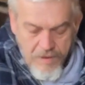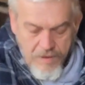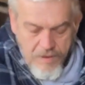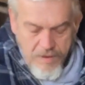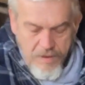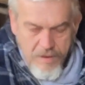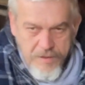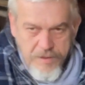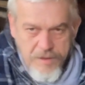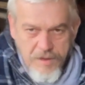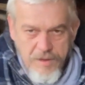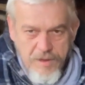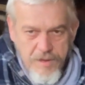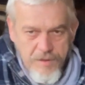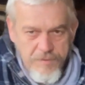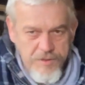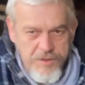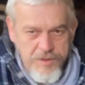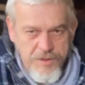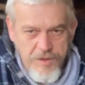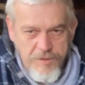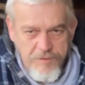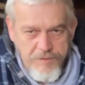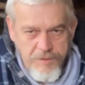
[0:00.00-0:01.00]
I don't have a
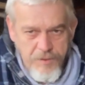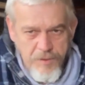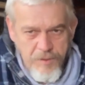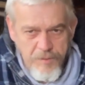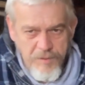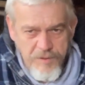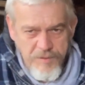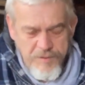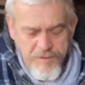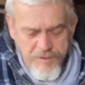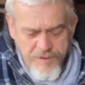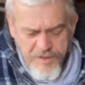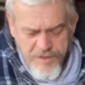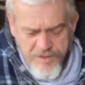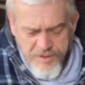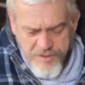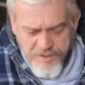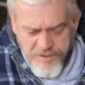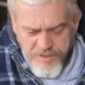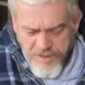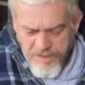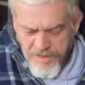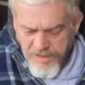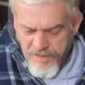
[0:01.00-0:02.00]
set formula for
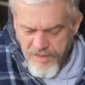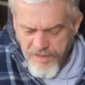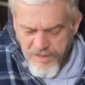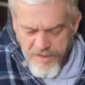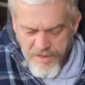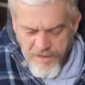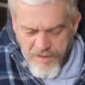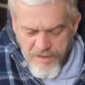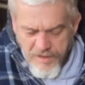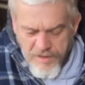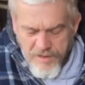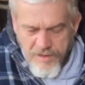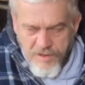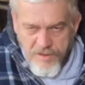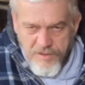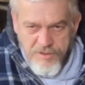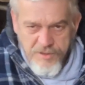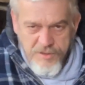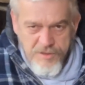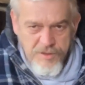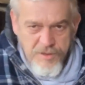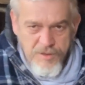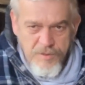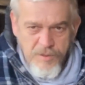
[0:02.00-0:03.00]
this. I
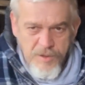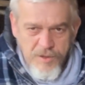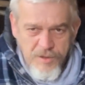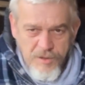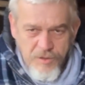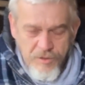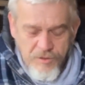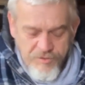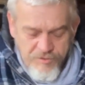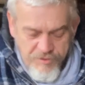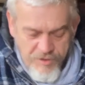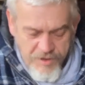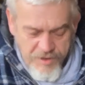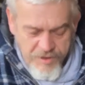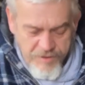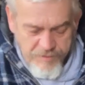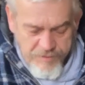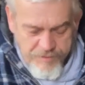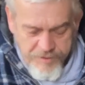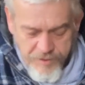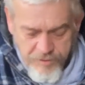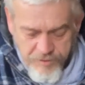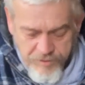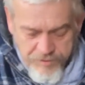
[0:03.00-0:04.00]
just do what looks right,
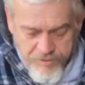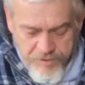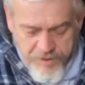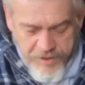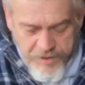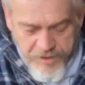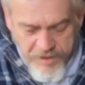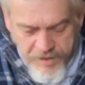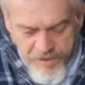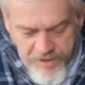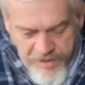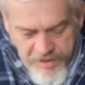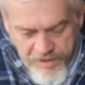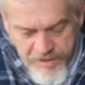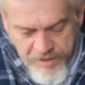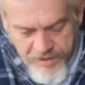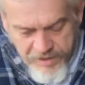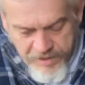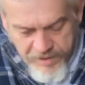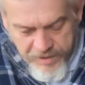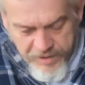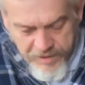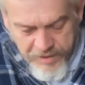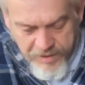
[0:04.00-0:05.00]
feels right,
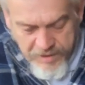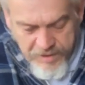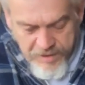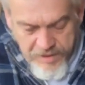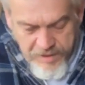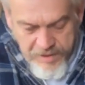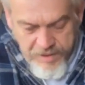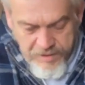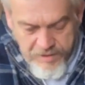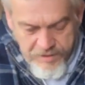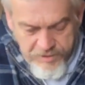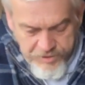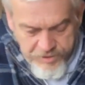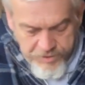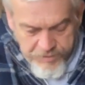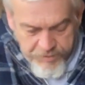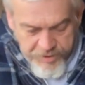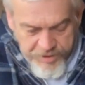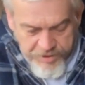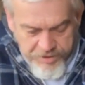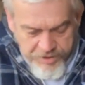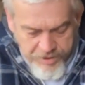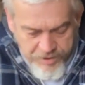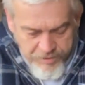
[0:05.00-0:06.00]
and then I just
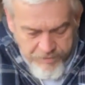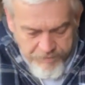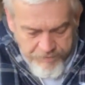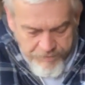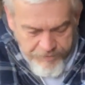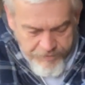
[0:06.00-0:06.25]
mix it up.